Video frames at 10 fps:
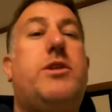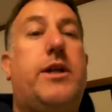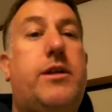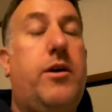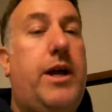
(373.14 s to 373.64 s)
you
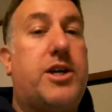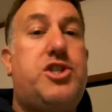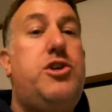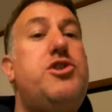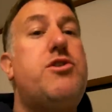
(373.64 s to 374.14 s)
like to go next?
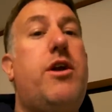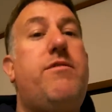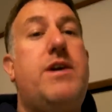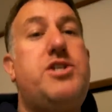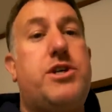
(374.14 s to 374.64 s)
Choose your own
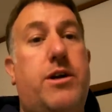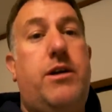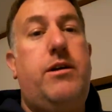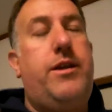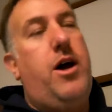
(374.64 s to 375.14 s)
adventure.
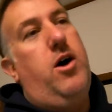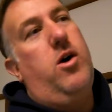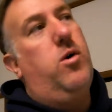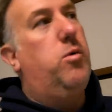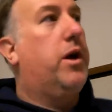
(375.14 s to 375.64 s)

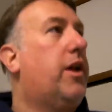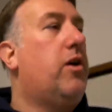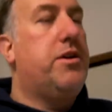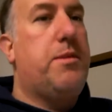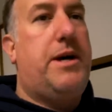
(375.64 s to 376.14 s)
No, we're going to
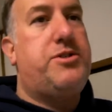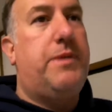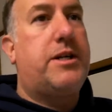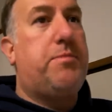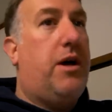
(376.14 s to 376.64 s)
go into the
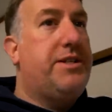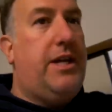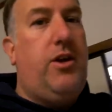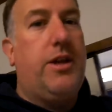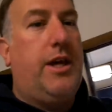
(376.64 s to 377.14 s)
bedroom next, but I'll
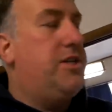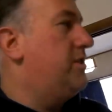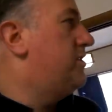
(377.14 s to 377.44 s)
take you to the kitchen